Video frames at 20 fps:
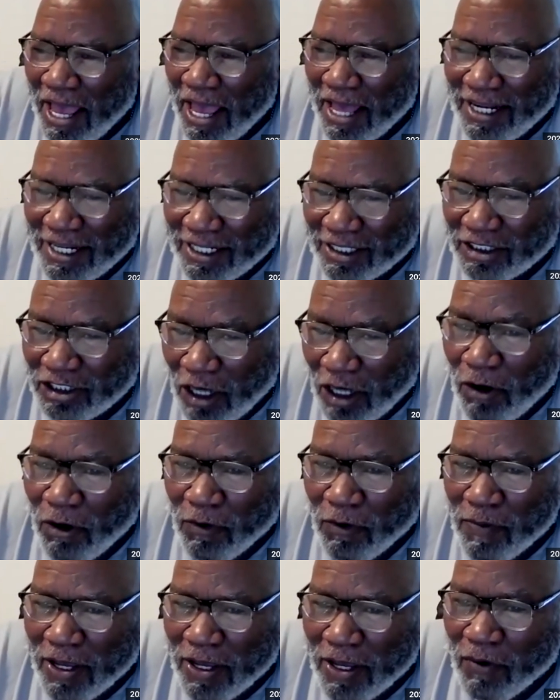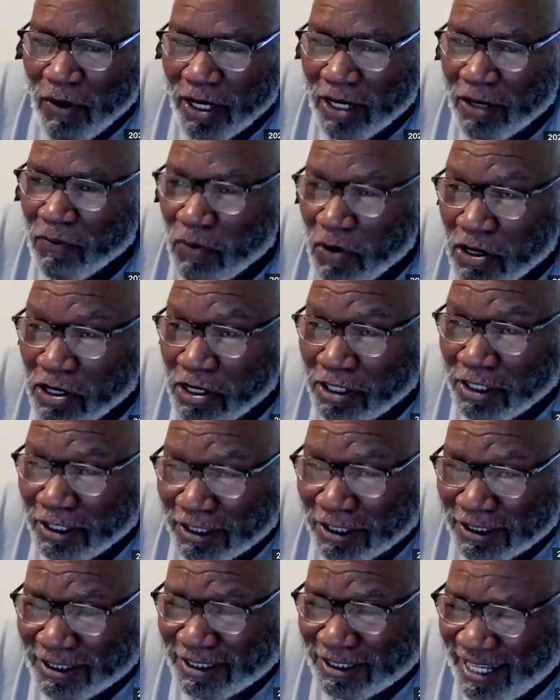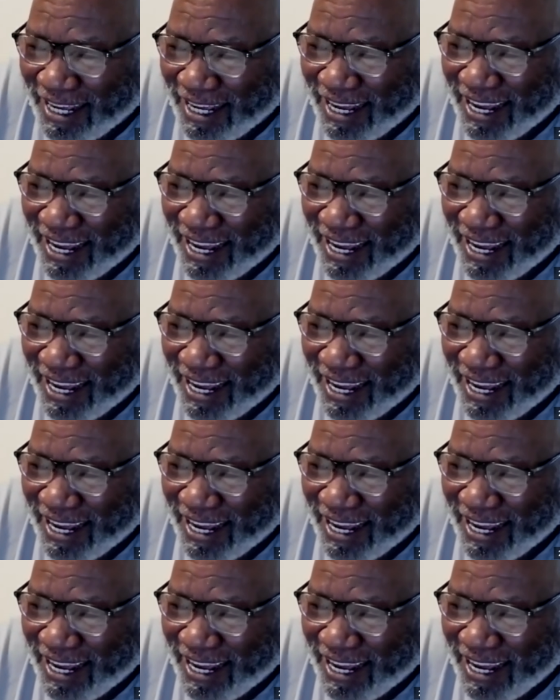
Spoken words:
And it showed me what it was.